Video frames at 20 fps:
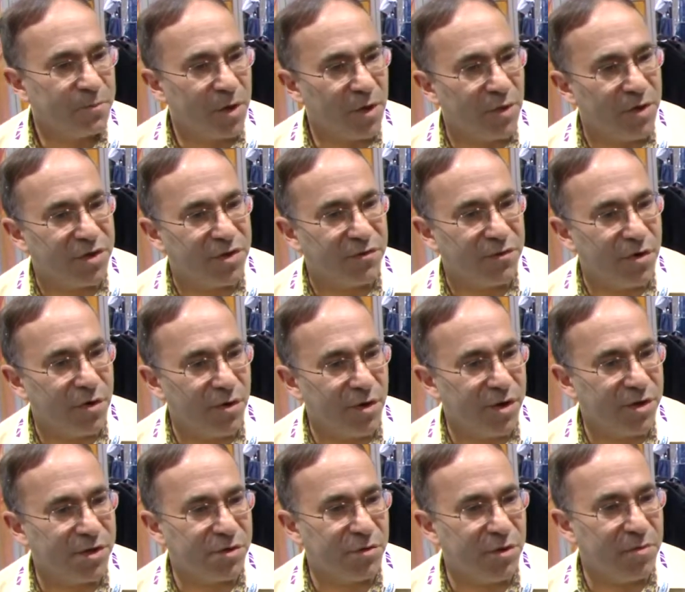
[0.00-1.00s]
which of
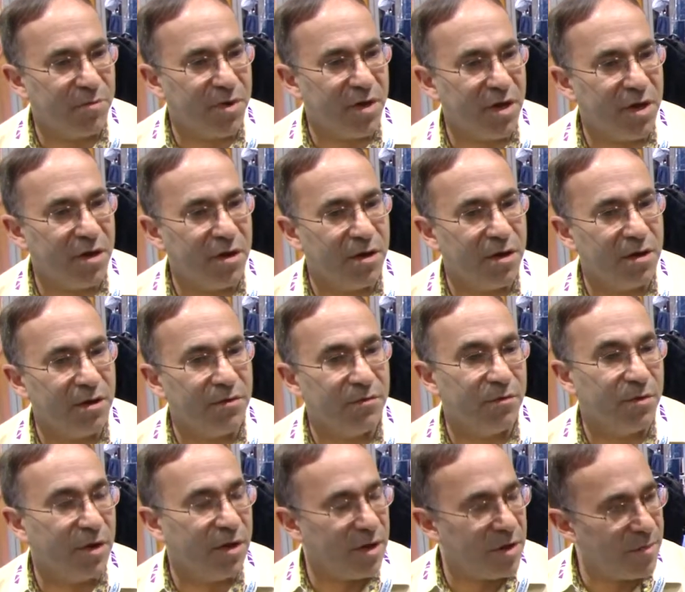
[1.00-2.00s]
course would be
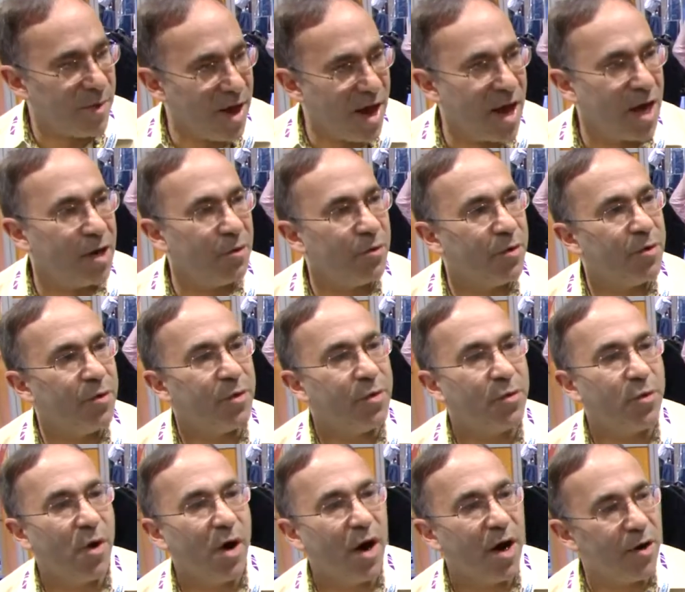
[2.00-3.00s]
really bad. It would
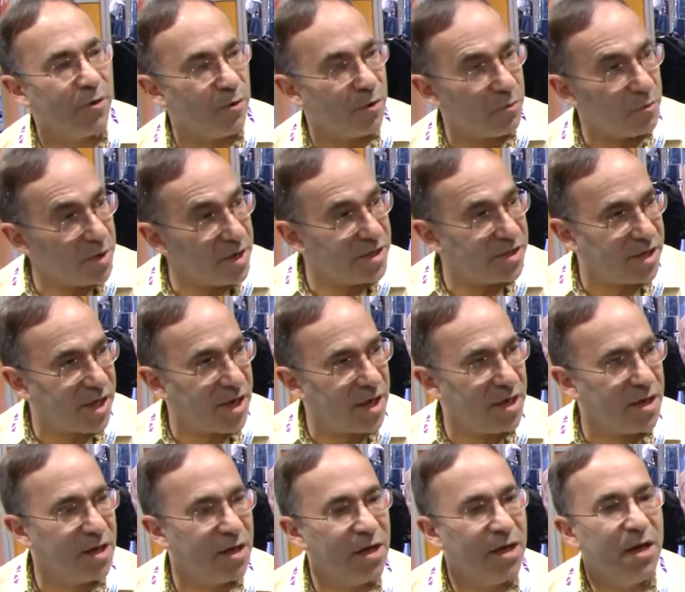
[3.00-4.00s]
require a
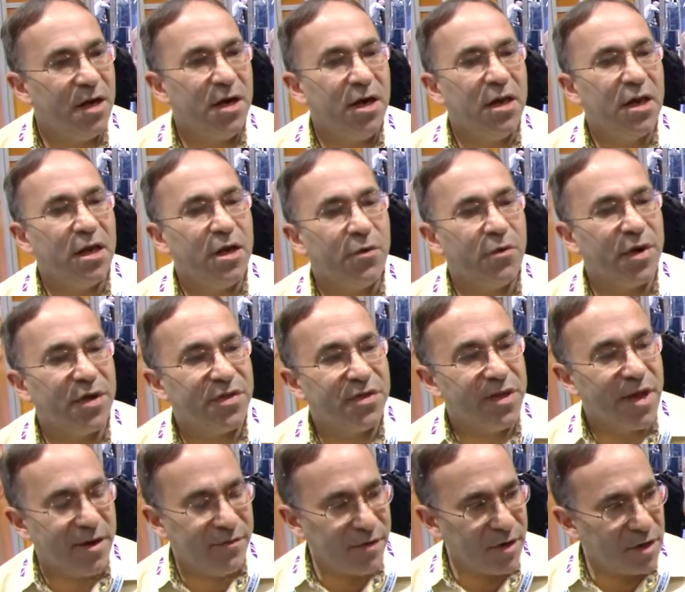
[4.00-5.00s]
retake. With
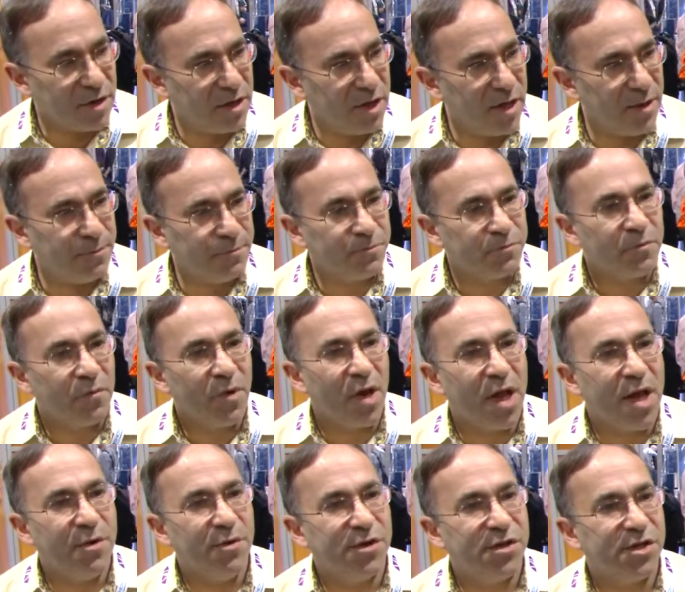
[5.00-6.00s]

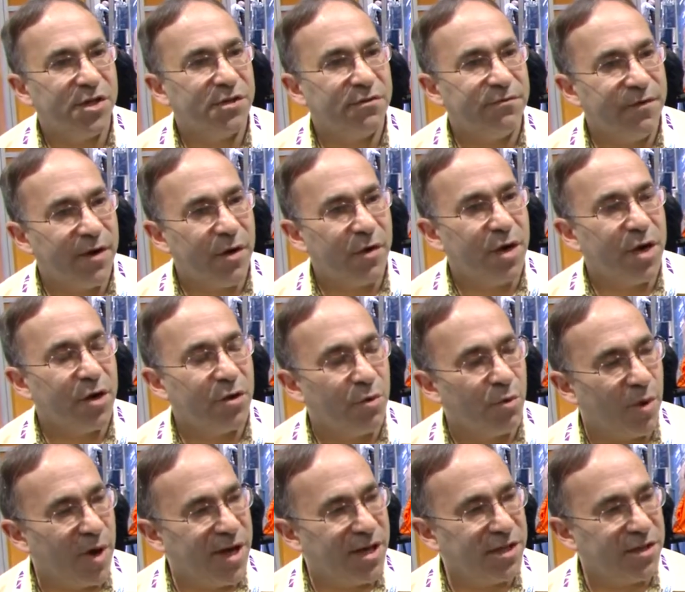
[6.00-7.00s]
NeverClip, it would just very
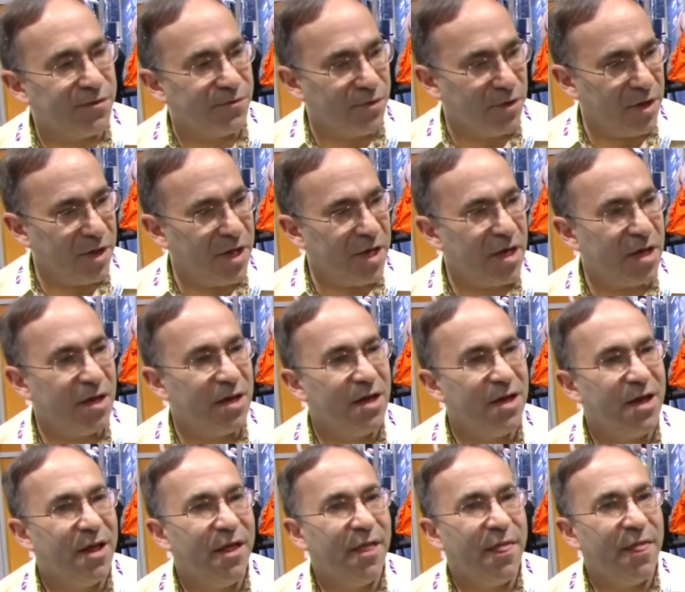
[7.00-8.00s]
gracefully
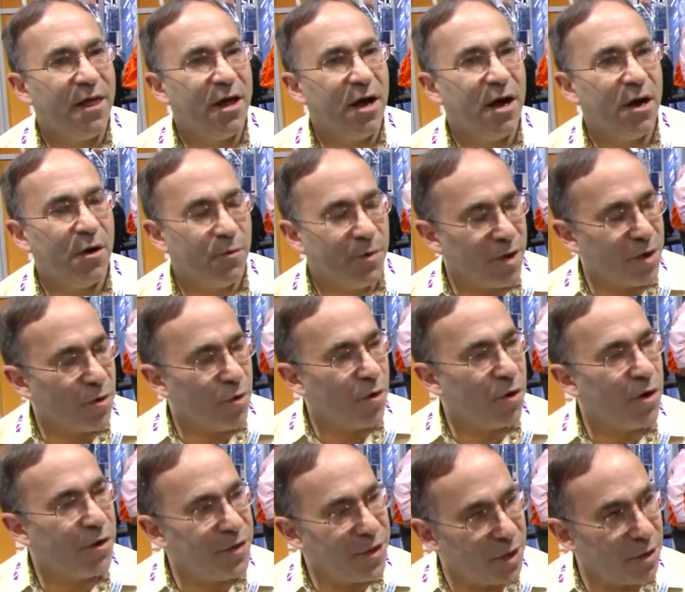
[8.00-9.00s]

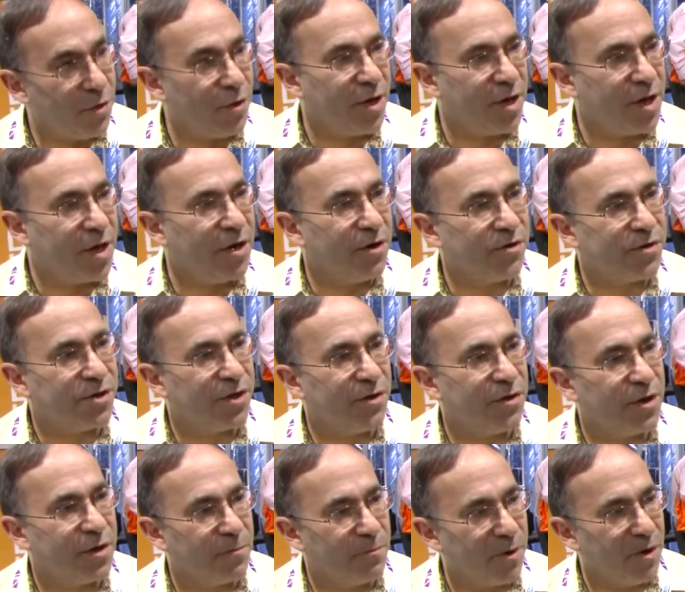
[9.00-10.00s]
record the audio so
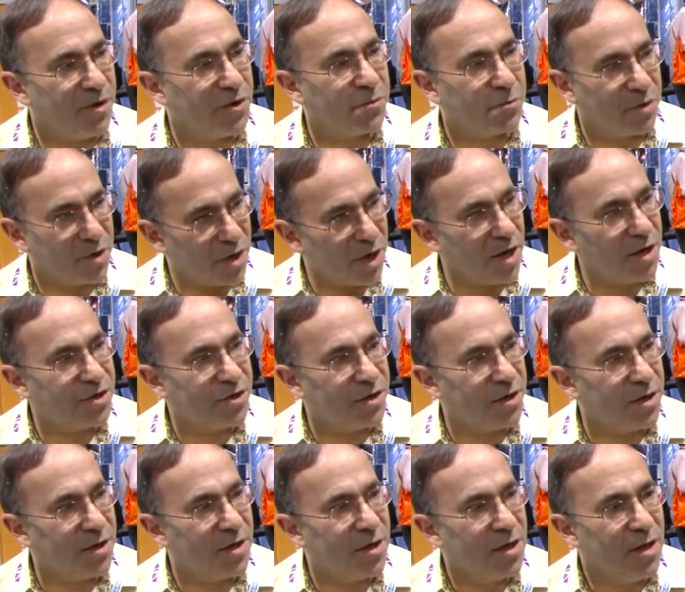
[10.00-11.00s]
that in
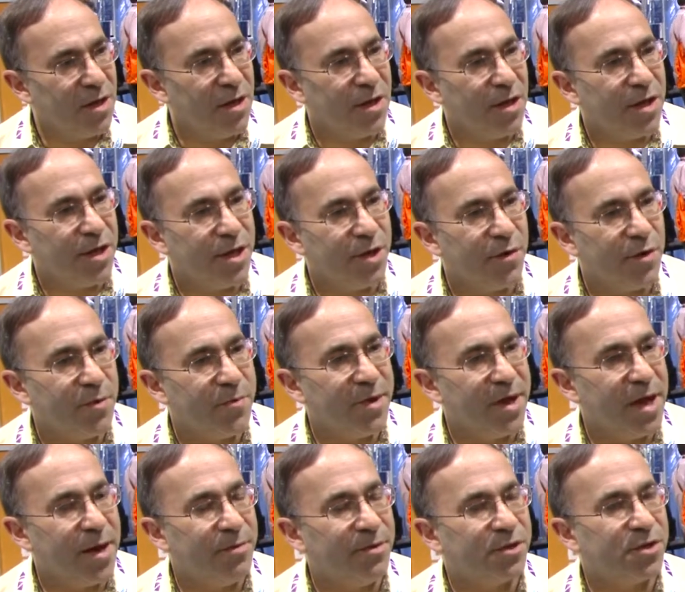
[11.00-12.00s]
post-production you would
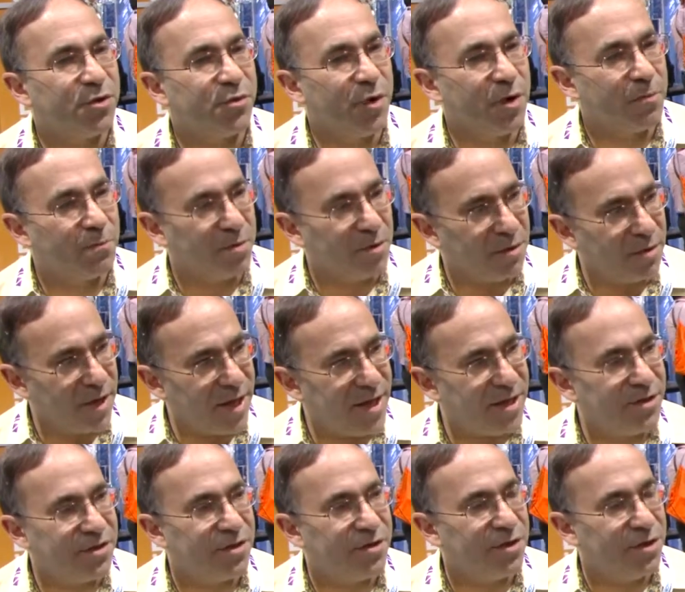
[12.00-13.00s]
be able to
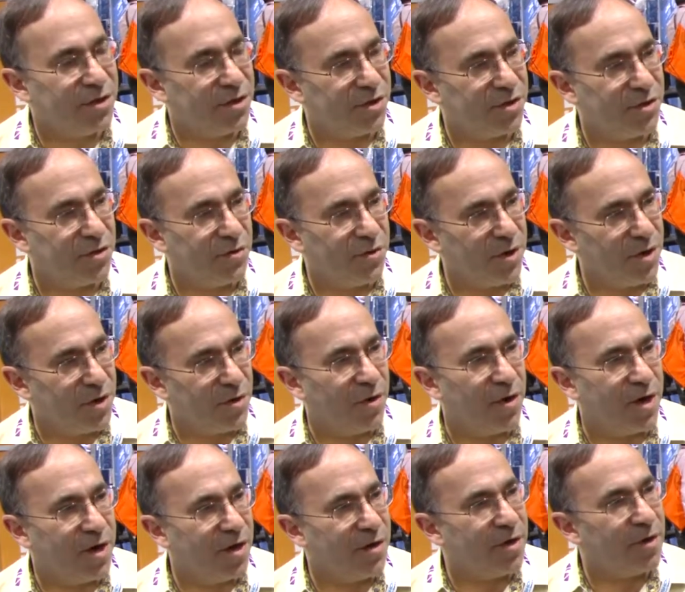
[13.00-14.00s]
replace the distorted
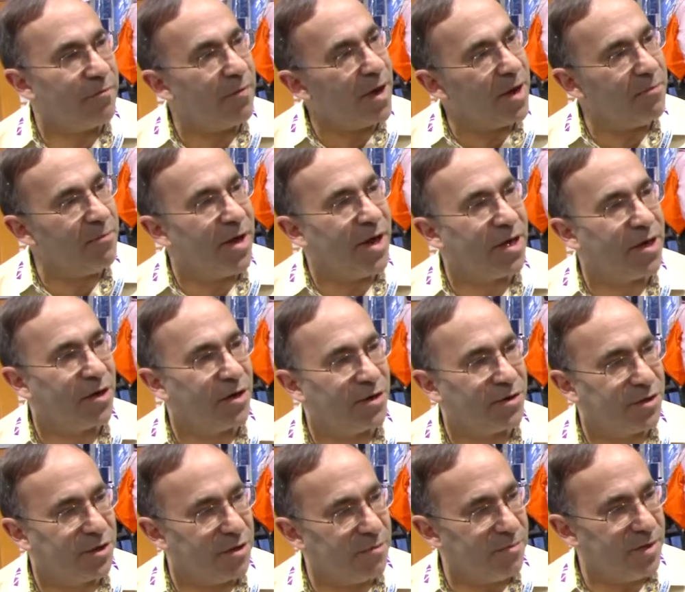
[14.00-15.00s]
audio that might make it
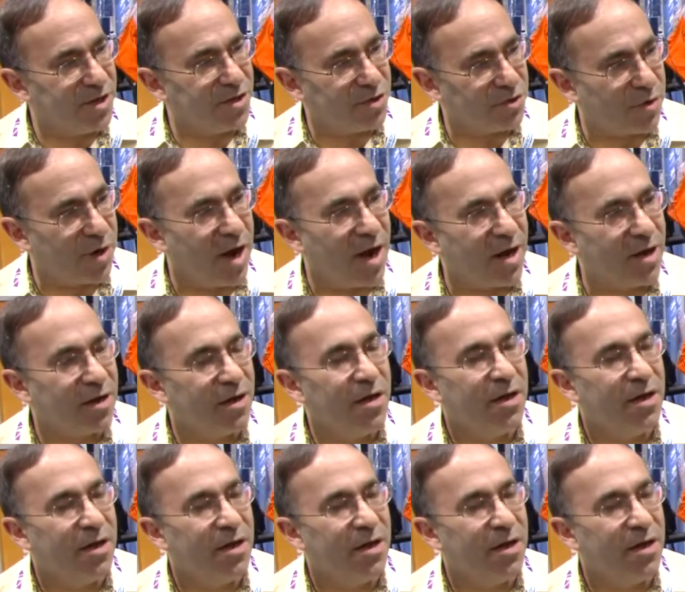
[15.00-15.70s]
onto the mix track